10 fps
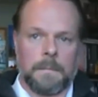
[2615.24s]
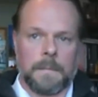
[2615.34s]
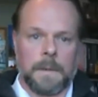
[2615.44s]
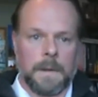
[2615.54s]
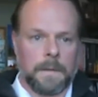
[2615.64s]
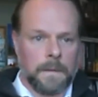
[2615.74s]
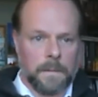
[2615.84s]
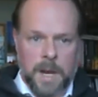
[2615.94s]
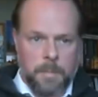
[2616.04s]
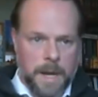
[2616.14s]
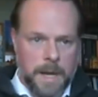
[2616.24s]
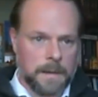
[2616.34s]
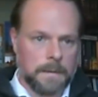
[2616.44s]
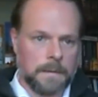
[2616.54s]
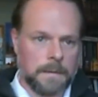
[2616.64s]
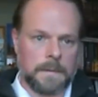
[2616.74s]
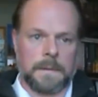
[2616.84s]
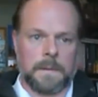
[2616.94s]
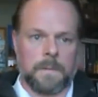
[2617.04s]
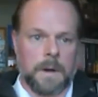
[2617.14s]
This is my path. This
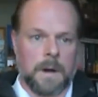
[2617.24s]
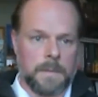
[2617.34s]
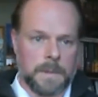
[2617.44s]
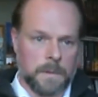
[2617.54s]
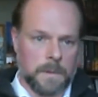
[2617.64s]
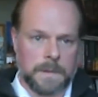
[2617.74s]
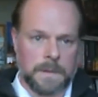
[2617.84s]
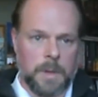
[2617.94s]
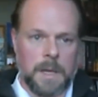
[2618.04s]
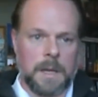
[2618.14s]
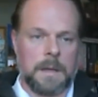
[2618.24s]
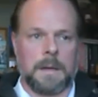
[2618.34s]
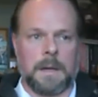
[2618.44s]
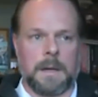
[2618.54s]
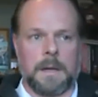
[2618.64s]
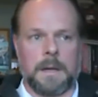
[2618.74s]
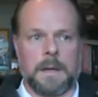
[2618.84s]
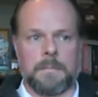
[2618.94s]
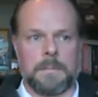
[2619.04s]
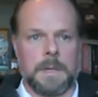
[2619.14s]
is where I'm supposed to be.
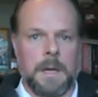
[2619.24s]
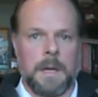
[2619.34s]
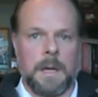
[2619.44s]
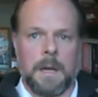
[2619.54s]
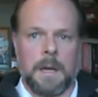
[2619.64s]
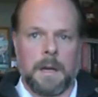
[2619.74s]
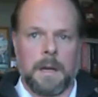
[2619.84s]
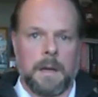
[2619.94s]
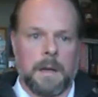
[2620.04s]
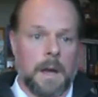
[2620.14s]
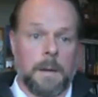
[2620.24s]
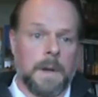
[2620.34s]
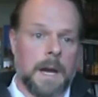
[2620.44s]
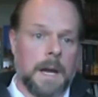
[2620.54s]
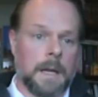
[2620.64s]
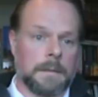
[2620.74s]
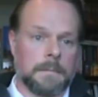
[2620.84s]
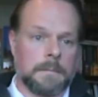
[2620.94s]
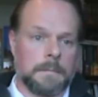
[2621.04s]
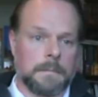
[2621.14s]
I'm not
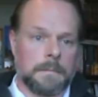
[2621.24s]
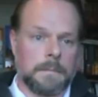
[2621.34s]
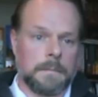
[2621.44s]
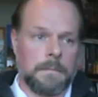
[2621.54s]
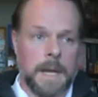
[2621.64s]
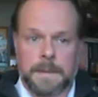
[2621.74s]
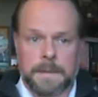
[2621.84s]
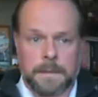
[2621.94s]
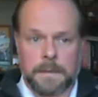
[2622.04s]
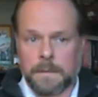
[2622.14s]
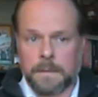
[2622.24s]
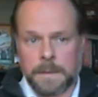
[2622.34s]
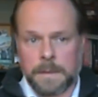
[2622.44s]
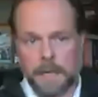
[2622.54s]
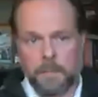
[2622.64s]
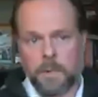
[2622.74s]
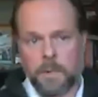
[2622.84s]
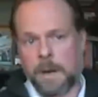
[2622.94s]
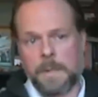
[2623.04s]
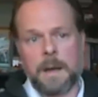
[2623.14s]
meant to do this anymore.
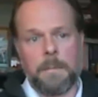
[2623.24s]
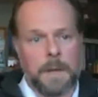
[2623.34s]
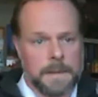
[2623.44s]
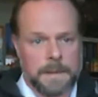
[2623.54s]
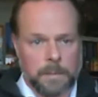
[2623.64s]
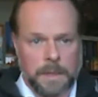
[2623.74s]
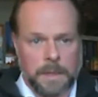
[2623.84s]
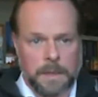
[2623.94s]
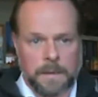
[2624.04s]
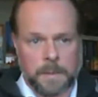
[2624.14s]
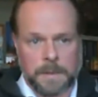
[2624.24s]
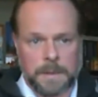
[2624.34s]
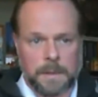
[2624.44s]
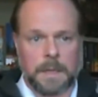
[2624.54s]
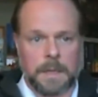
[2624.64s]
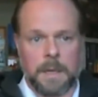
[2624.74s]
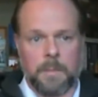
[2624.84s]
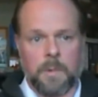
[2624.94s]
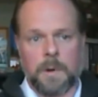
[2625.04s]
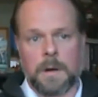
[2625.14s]
I'm not meant to be in this position
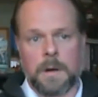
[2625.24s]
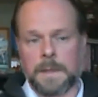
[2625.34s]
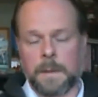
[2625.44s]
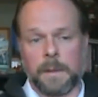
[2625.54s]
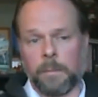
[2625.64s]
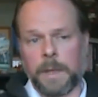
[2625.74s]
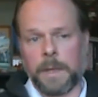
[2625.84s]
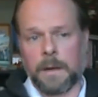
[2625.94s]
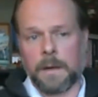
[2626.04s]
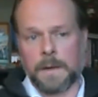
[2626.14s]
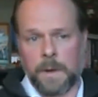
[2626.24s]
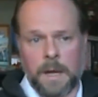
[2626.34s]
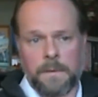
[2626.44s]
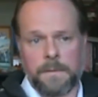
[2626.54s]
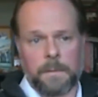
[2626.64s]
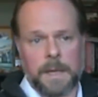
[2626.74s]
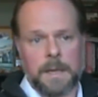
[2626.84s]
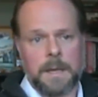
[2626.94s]
anymore. Something better is waiting for me.